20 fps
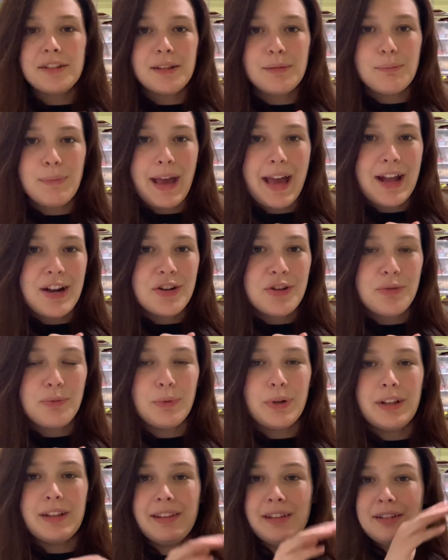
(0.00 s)
match
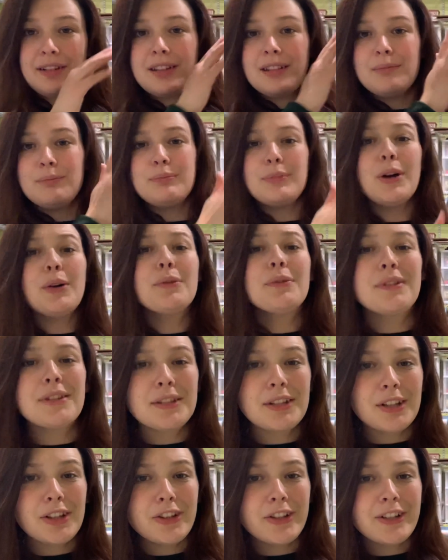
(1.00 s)
what they're
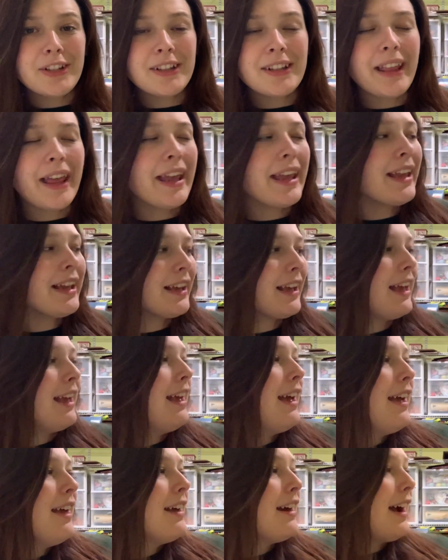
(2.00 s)
supposed to look like.
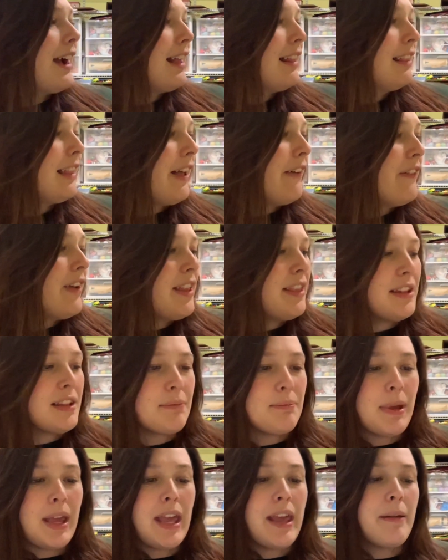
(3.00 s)
I love it, and this
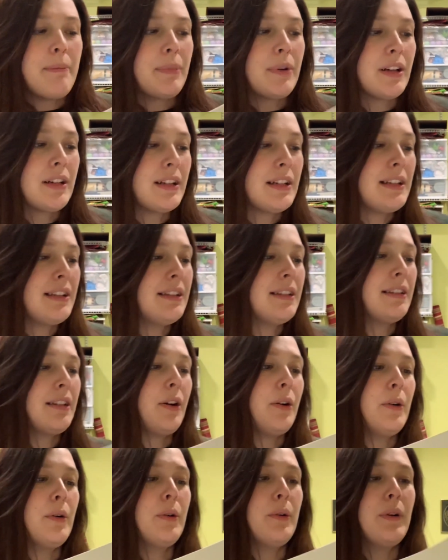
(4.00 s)
paper is
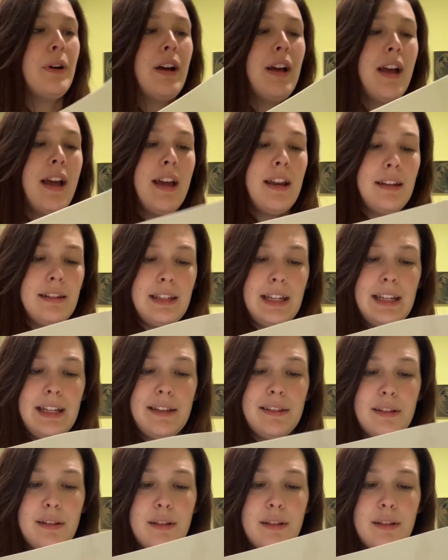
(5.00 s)
so nice and